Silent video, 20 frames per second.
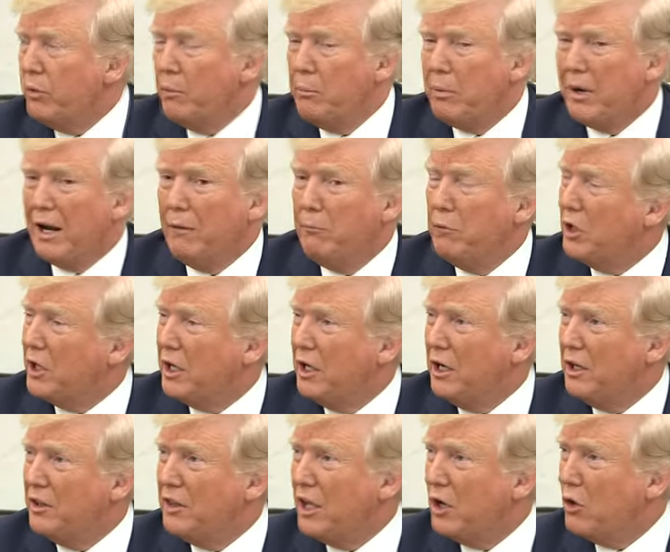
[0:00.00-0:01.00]
but I'm looking
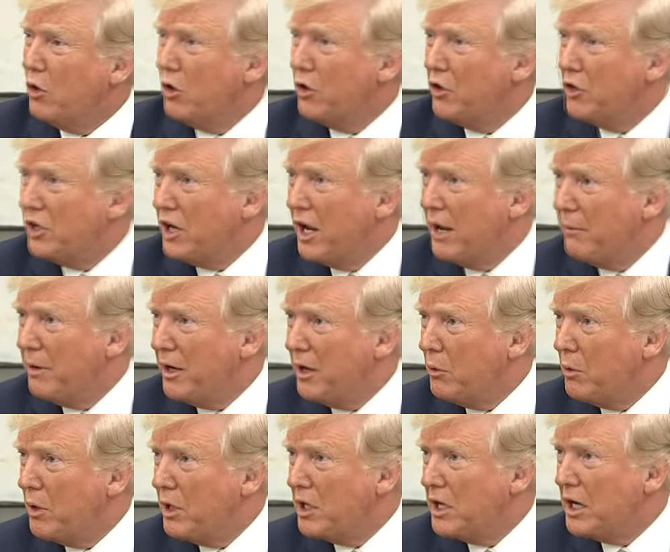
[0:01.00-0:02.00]
at that all the time
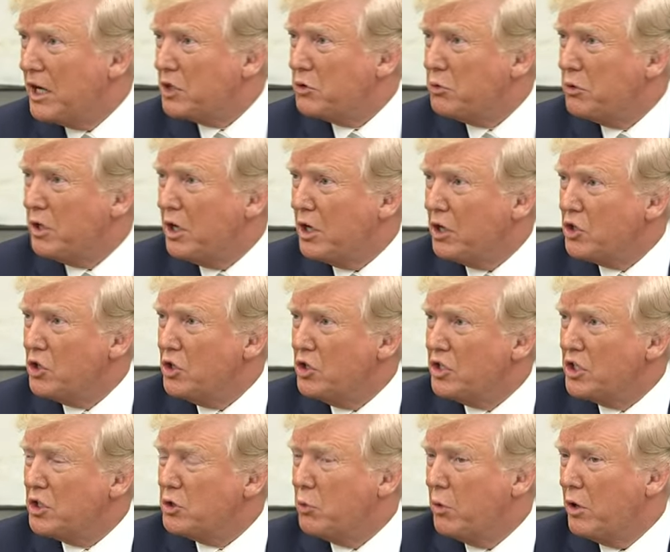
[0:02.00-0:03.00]
anyway, tax reductions.
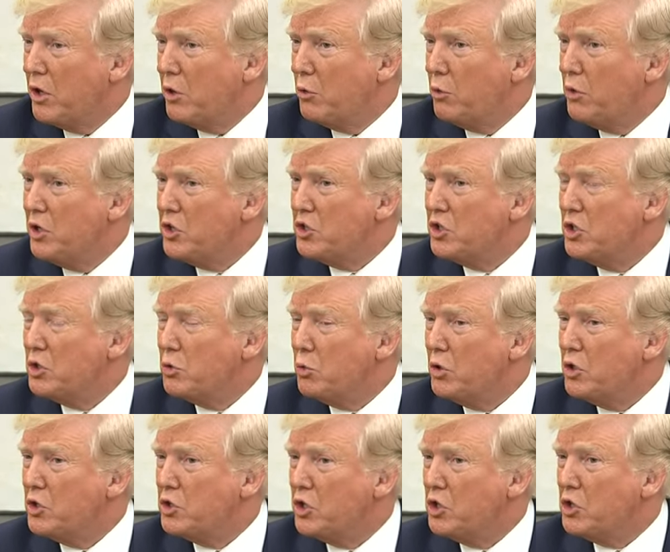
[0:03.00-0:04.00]
That's one of the reasons we're
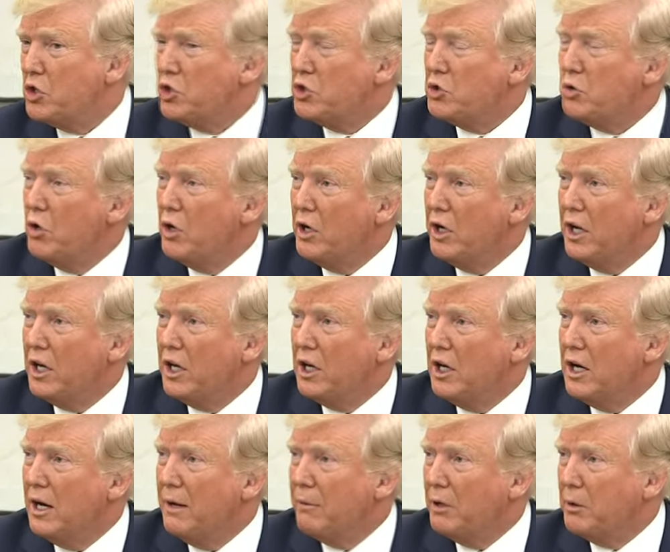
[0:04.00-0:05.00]
in such a strong
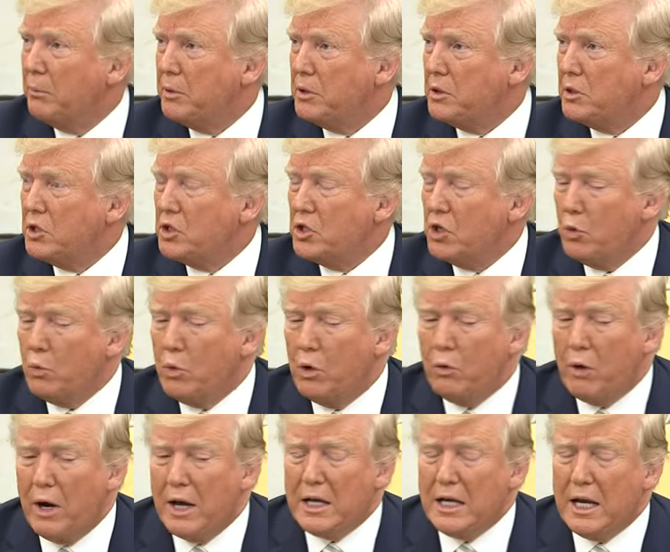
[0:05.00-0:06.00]
economic position. We're
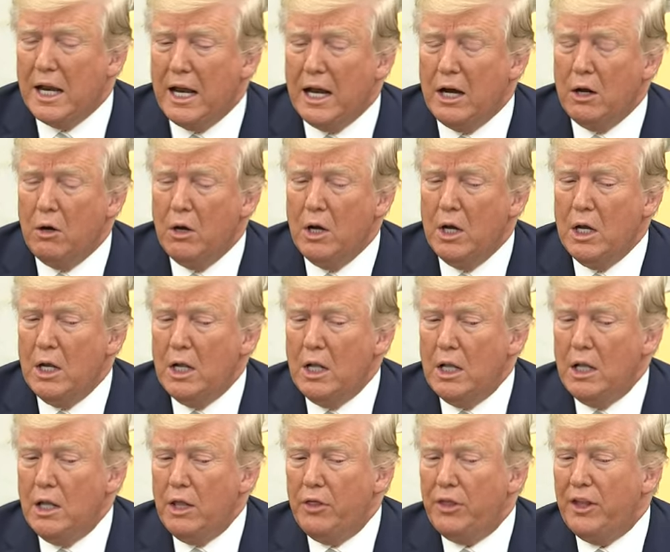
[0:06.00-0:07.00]
right now
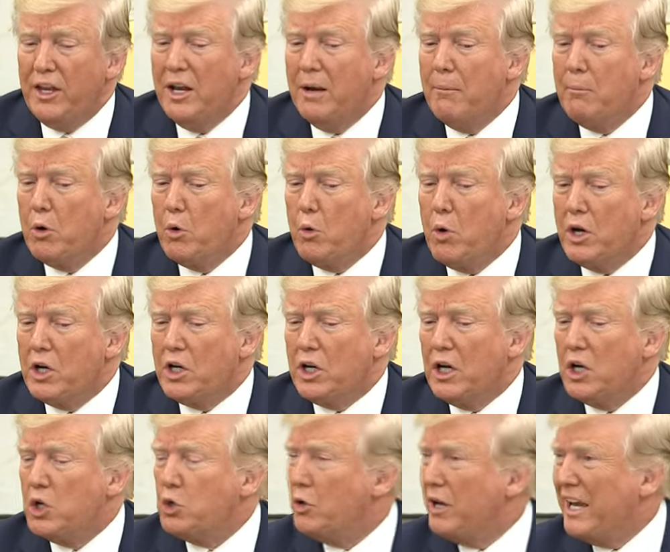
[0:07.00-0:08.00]
the number one
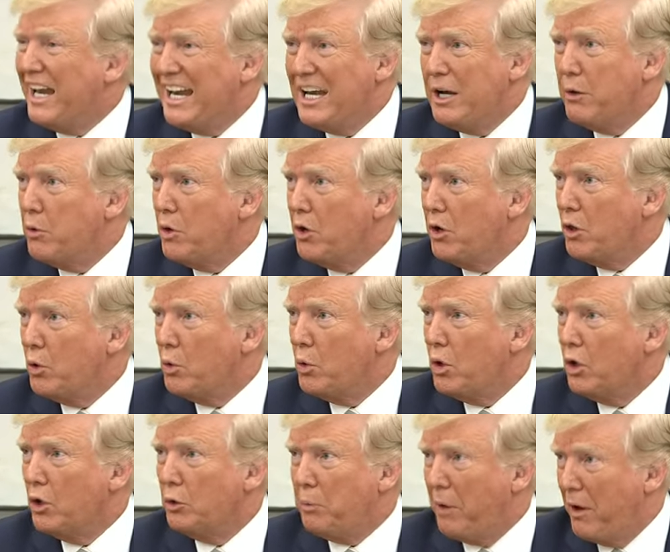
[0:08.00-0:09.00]
country anywhere in the
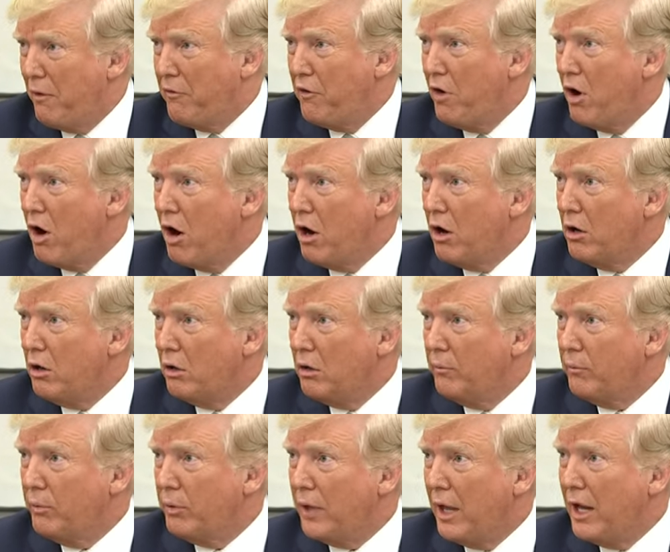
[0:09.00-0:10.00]
world by far
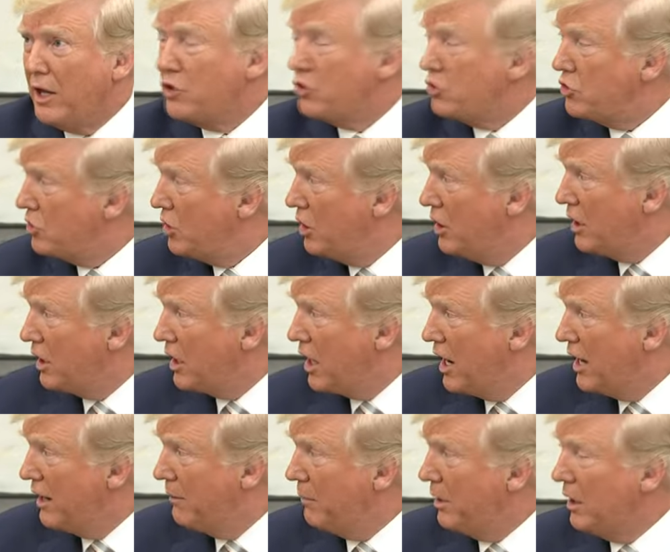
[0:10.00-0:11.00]
as an
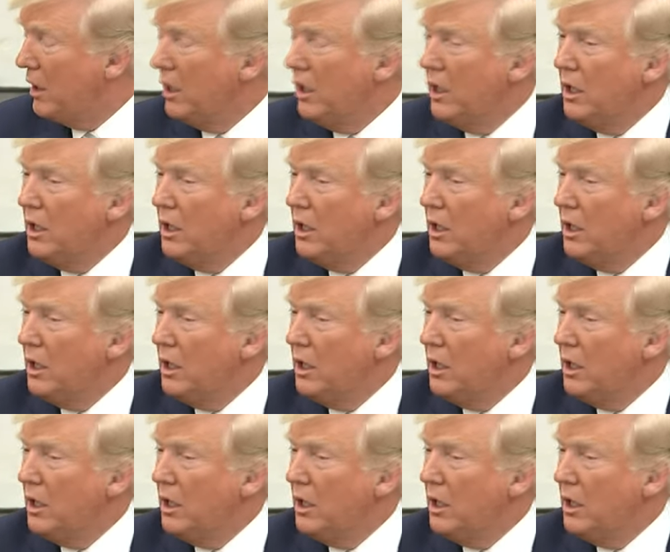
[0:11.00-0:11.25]
economy.